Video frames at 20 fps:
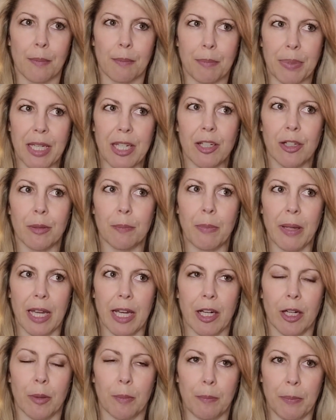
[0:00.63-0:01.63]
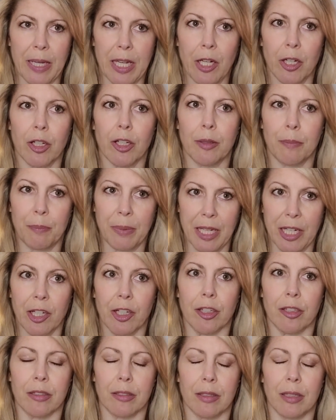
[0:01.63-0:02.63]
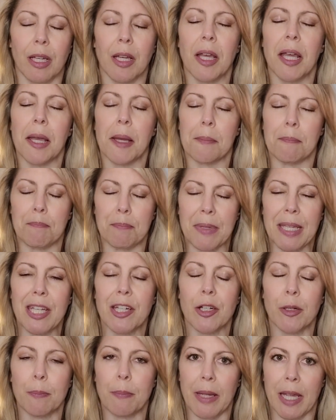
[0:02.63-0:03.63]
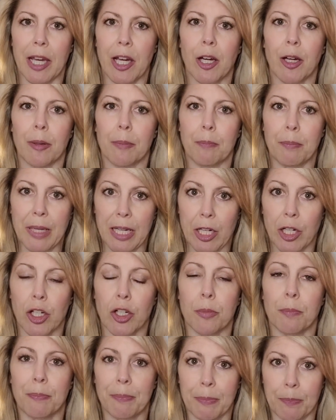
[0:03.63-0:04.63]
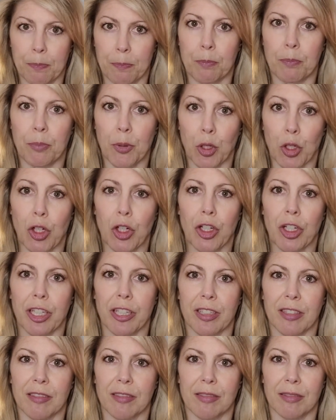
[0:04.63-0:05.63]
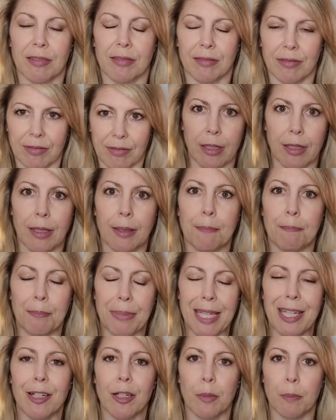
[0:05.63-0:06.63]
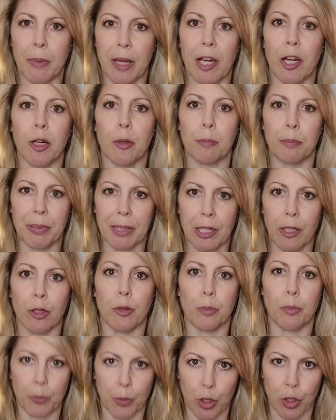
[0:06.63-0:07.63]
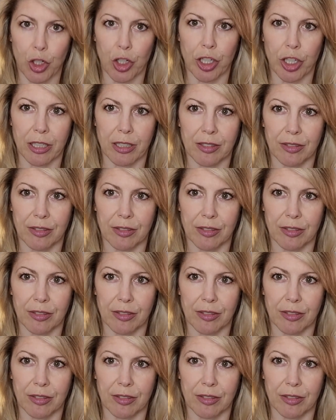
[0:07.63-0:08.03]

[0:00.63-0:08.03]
Beer, bear, beard, beard. Beer, bear, beard, bird. Beer, bear, beard, bird.